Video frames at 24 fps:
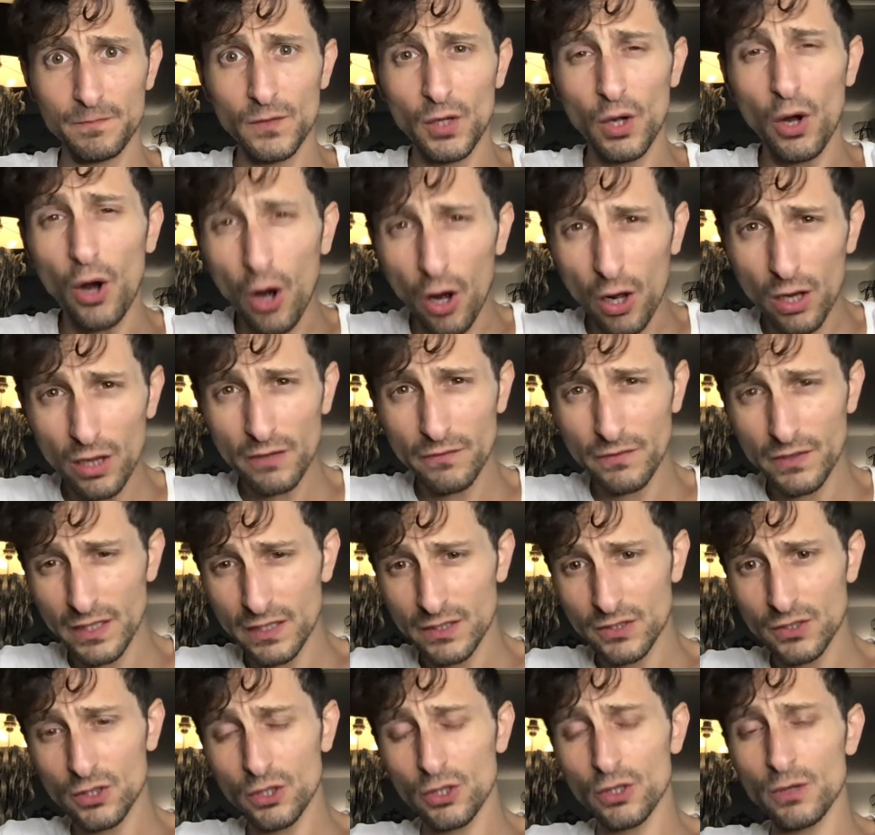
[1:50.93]
All of these
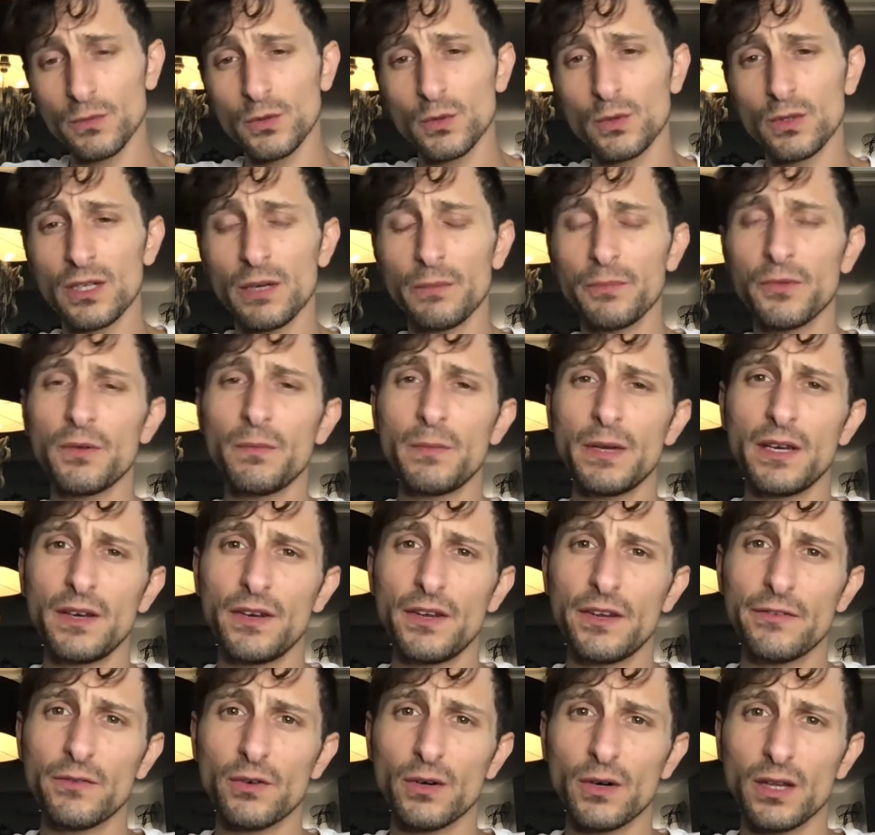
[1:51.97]
terms will come to mean
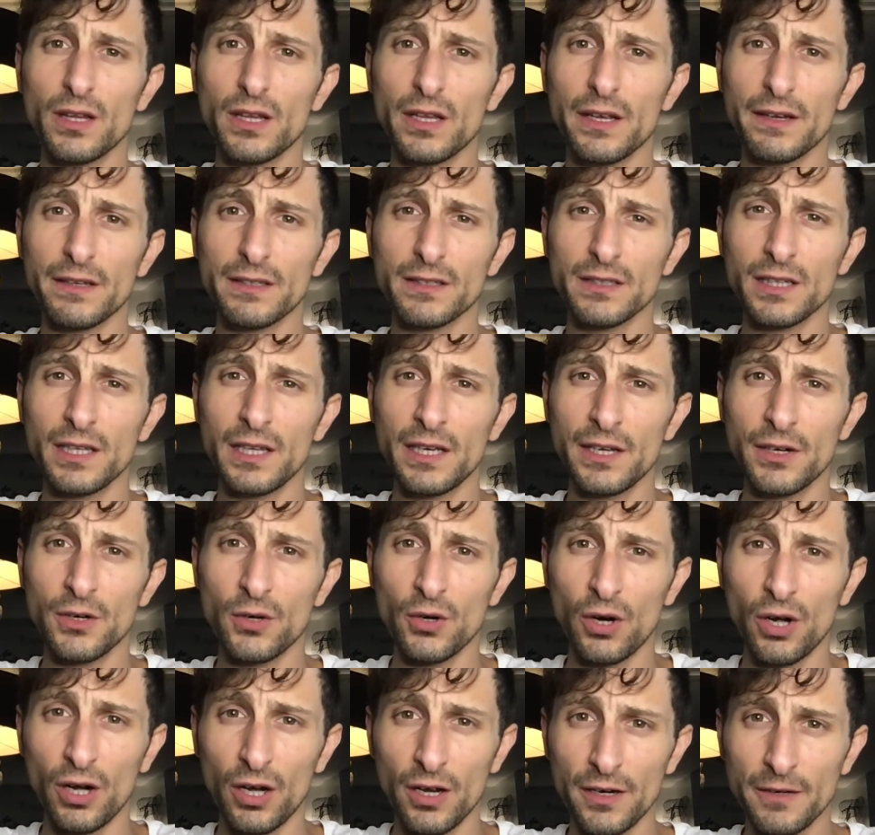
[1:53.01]
different things later
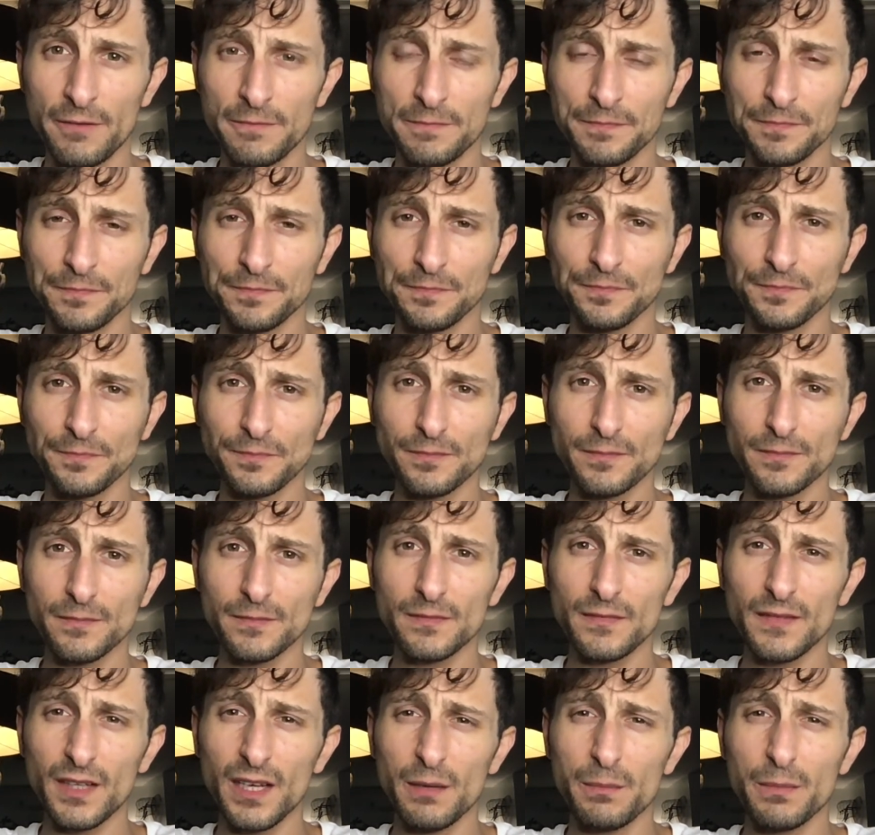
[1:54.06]
on,
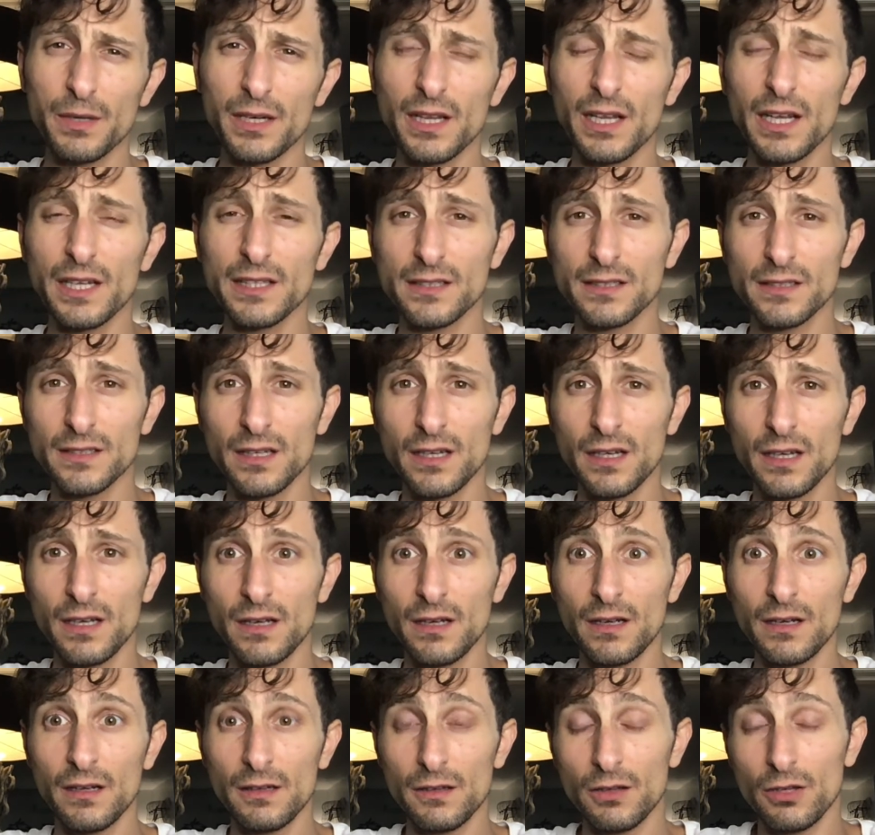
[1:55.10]
but let's
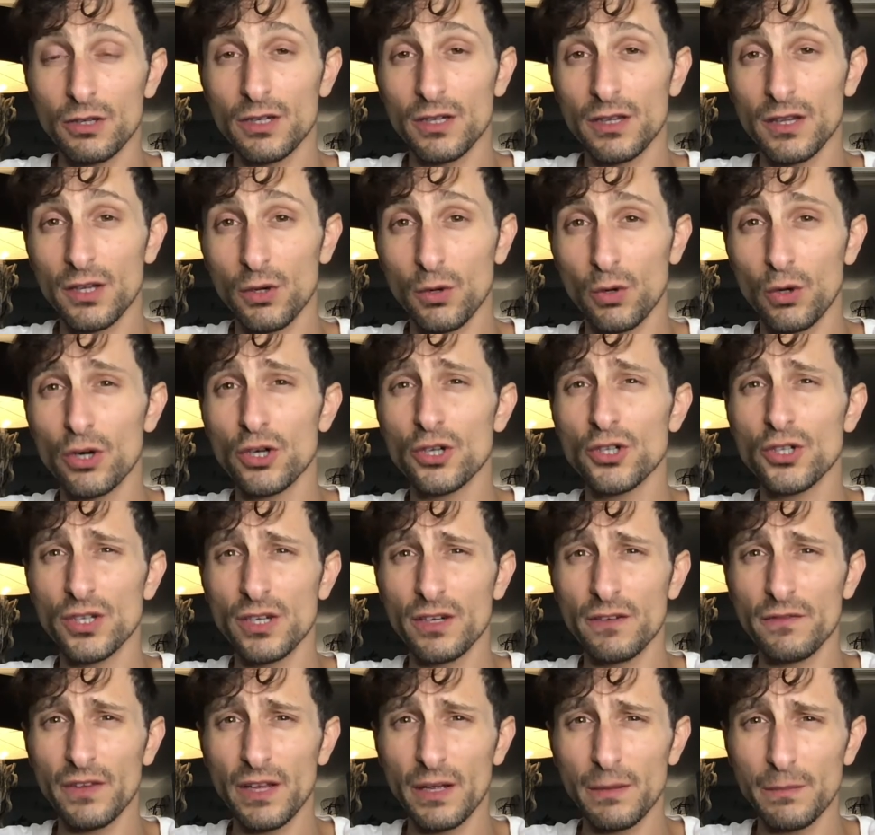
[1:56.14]
look at the origin
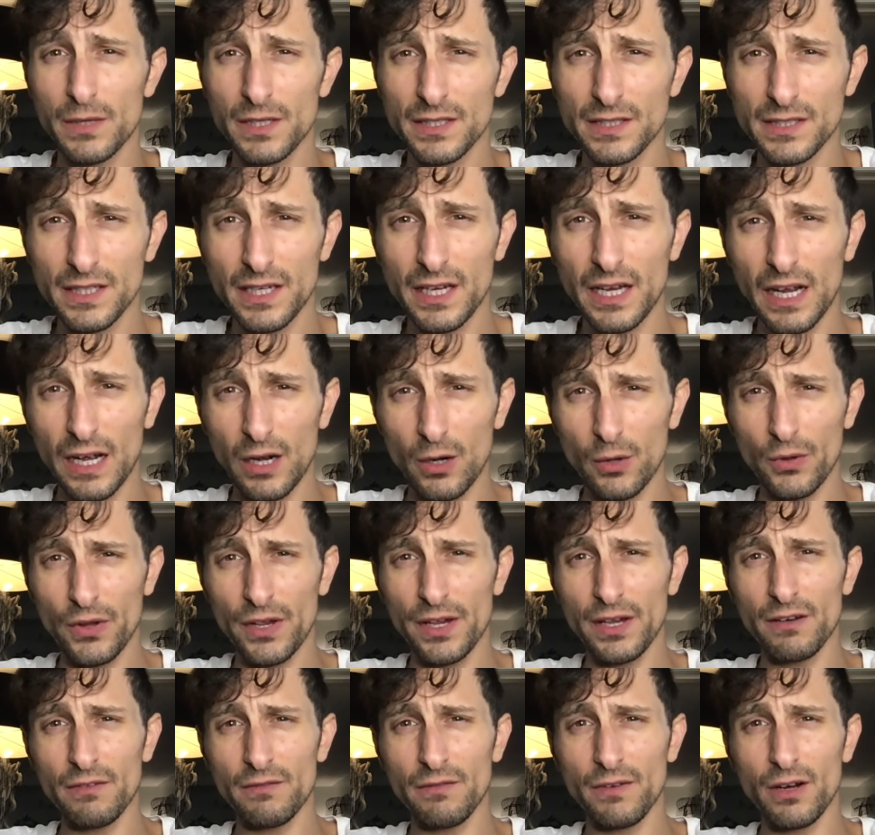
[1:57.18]
of them to see how they
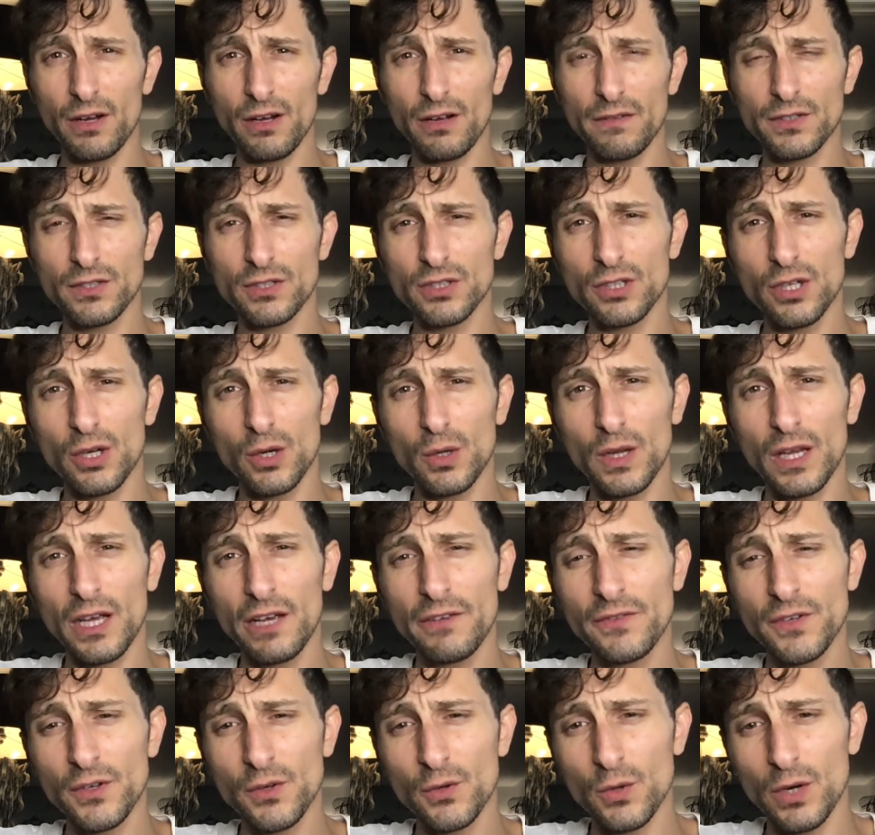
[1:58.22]
evolved. So,
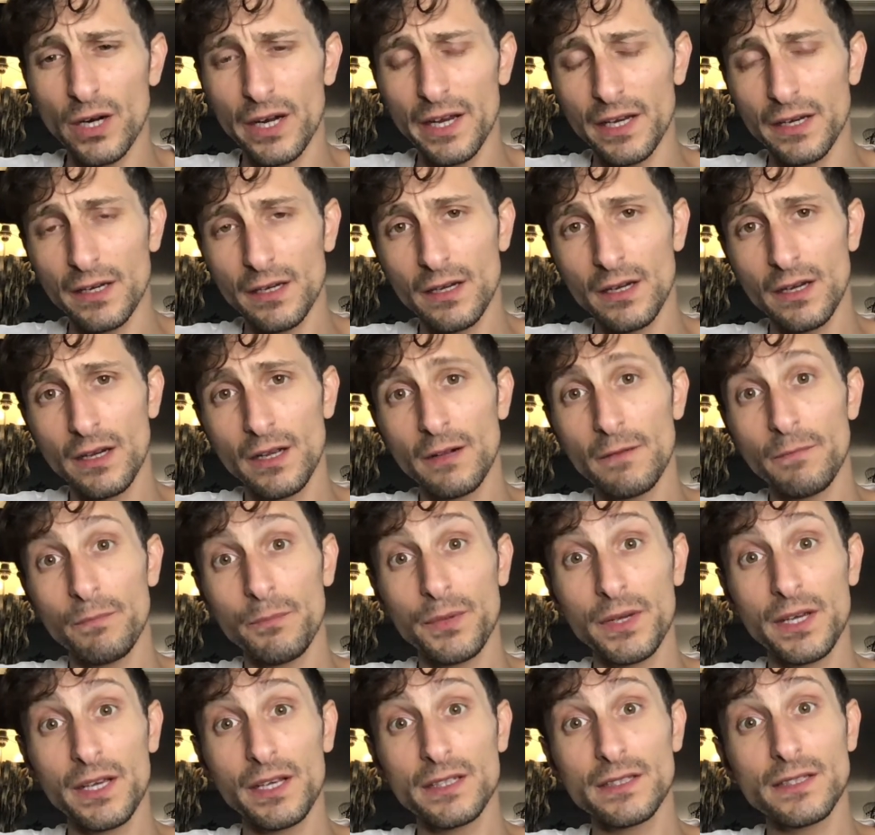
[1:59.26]
left and right
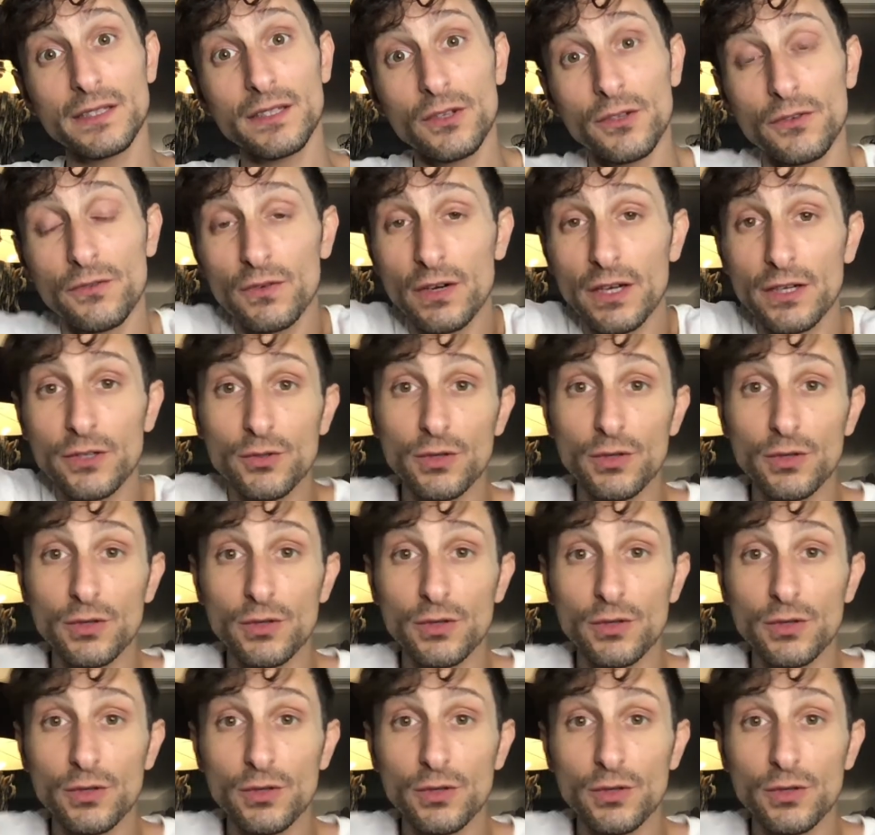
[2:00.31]
begins in the French